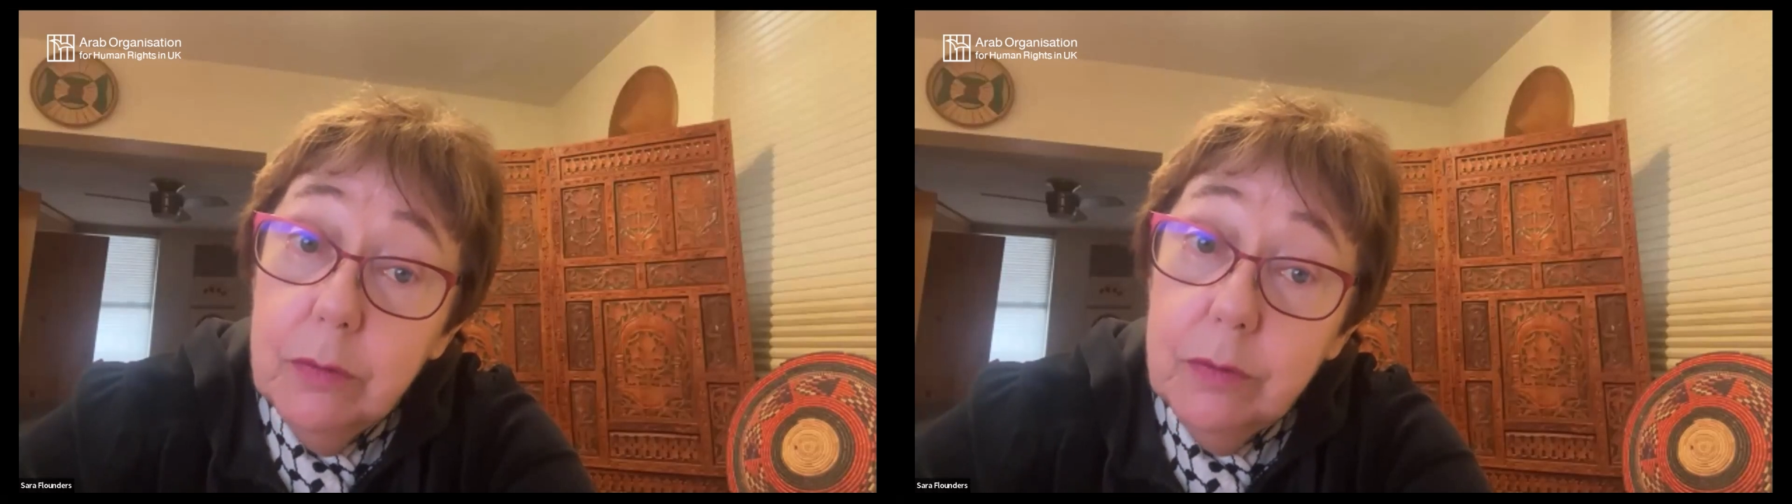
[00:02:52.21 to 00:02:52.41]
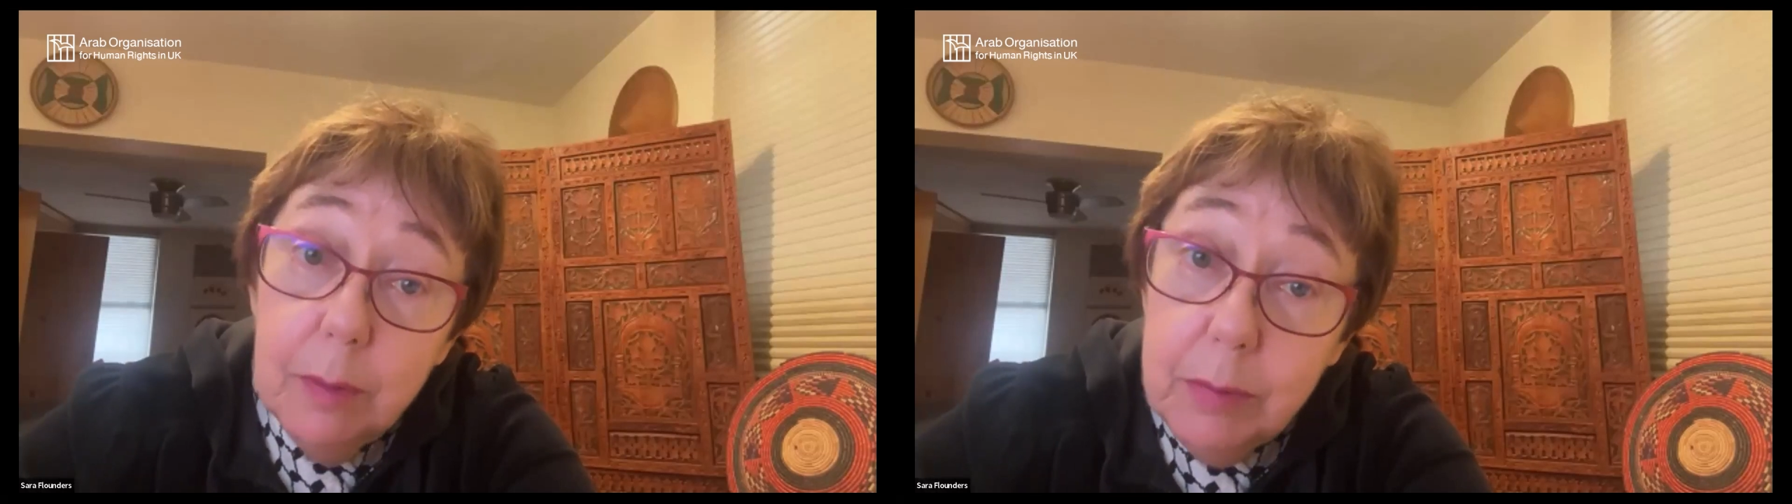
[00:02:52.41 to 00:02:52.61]

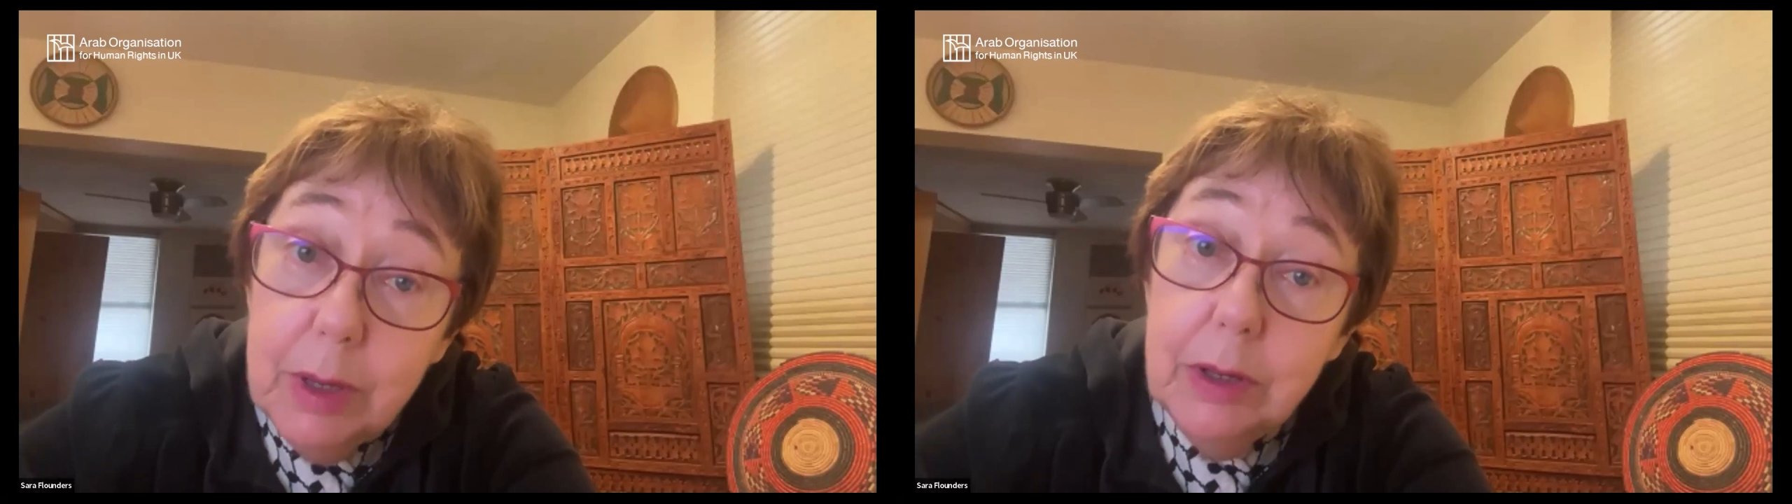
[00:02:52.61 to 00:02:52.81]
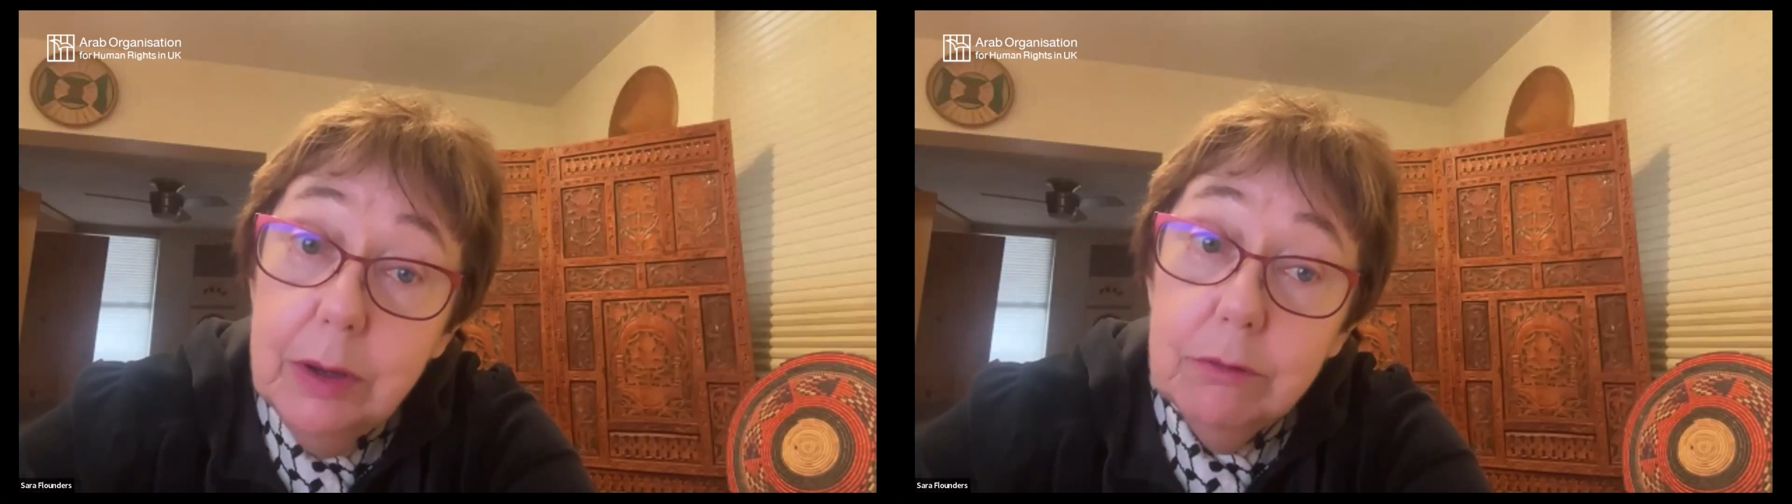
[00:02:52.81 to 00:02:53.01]
The
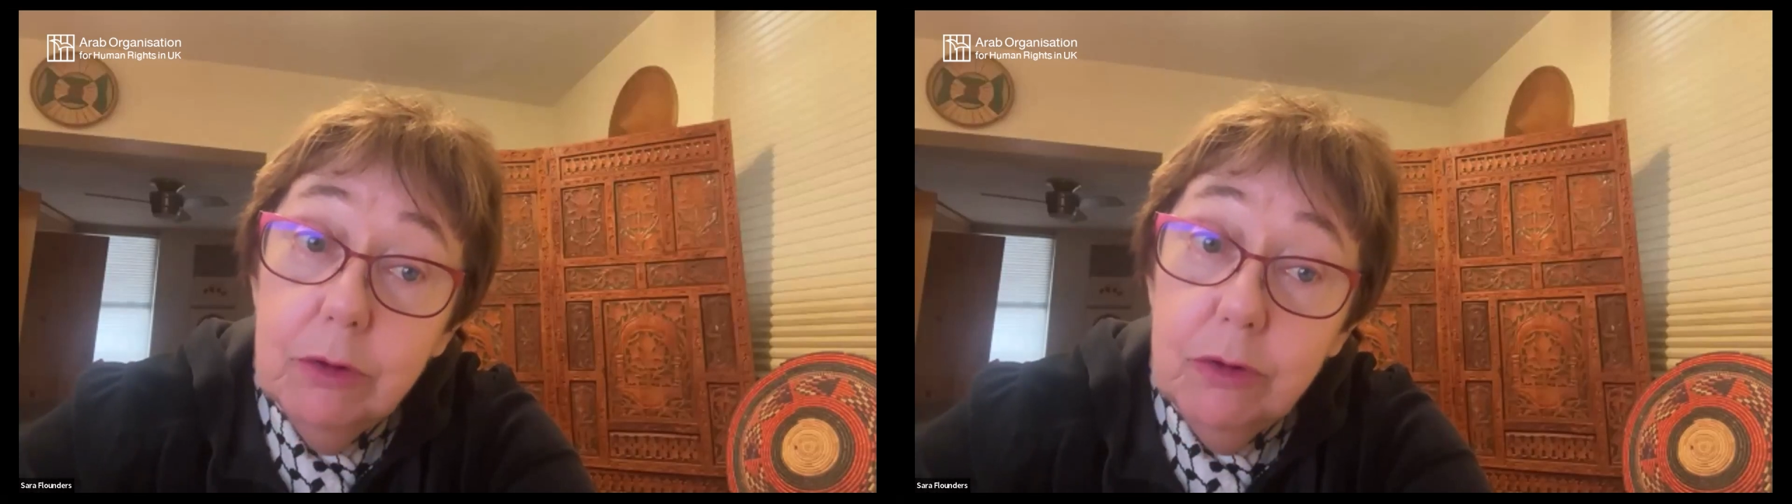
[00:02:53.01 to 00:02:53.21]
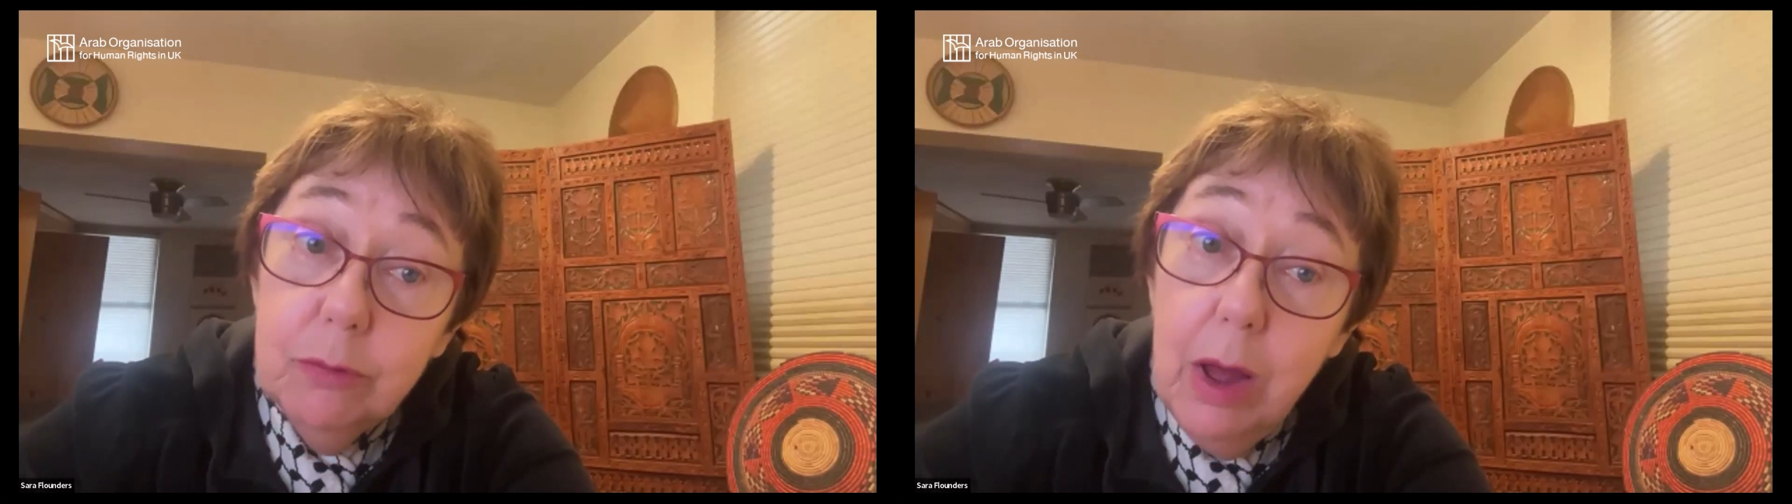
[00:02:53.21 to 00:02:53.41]
immediate
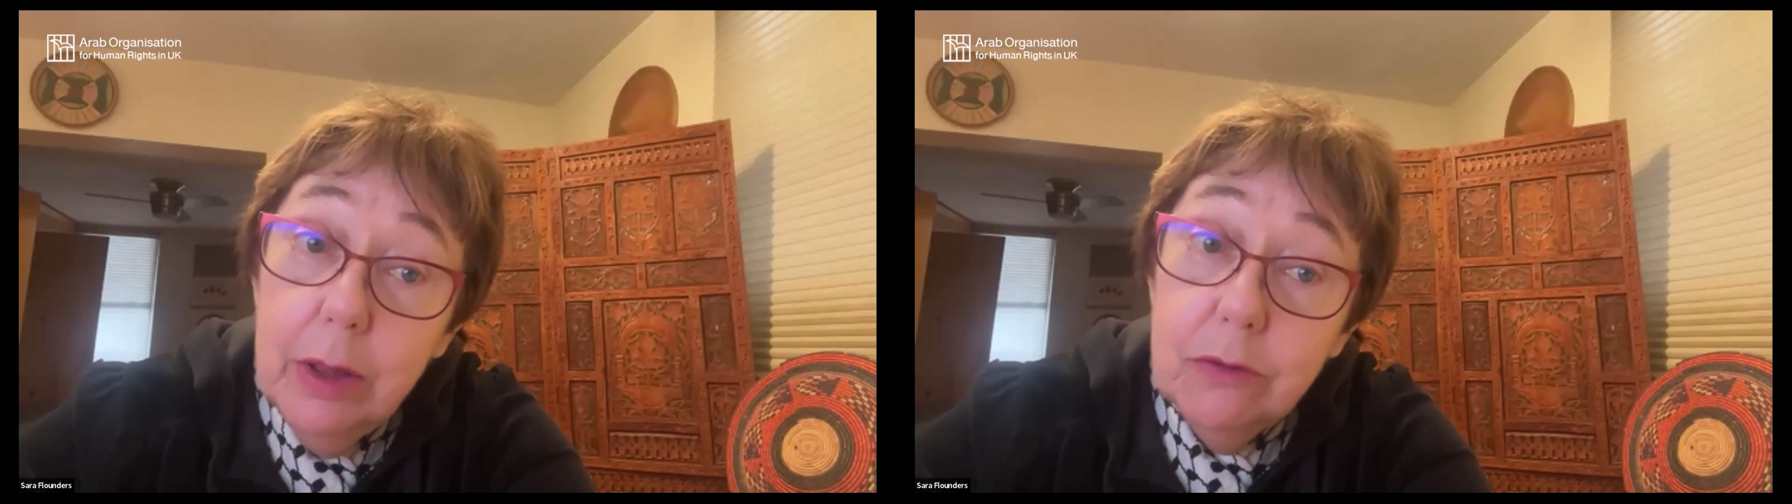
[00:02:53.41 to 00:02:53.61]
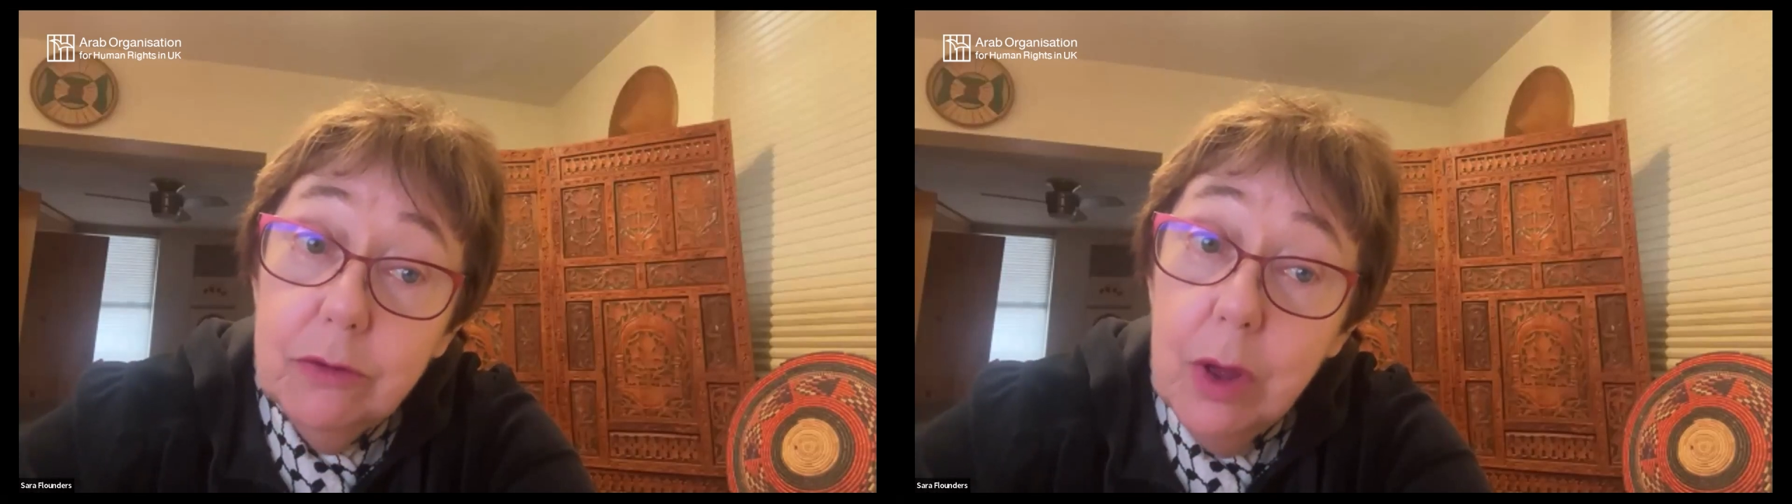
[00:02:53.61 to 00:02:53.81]

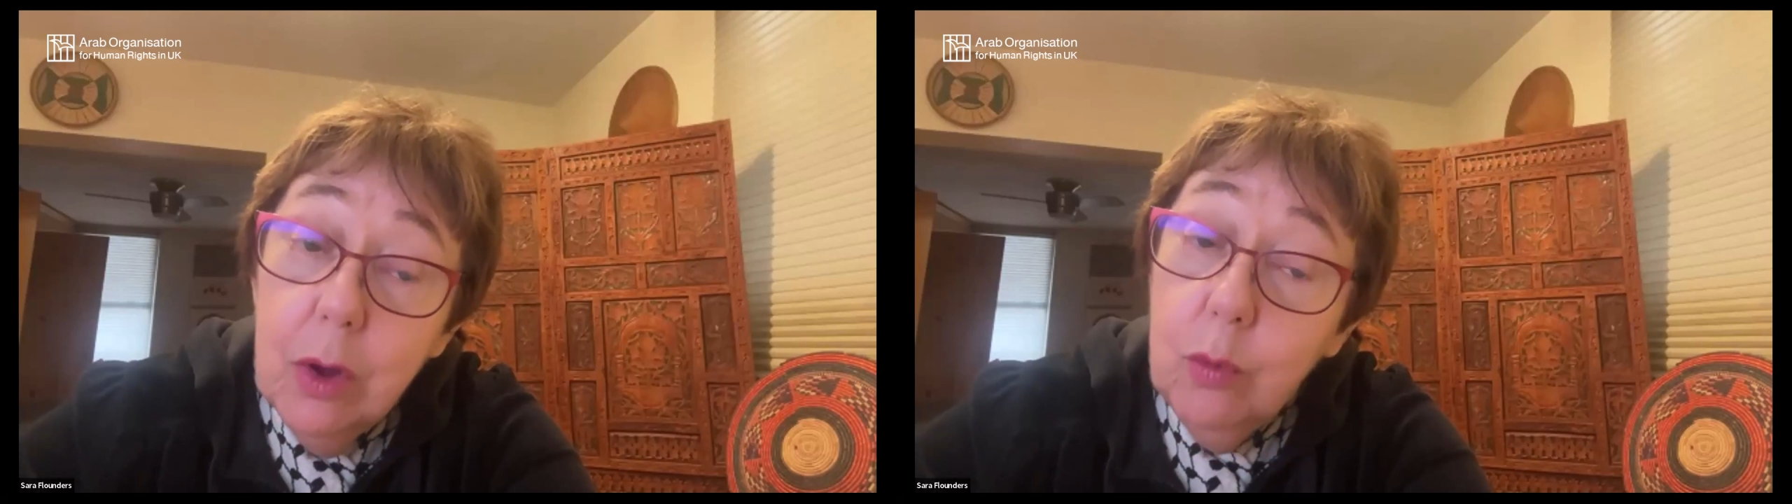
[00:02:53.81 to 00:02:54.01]
response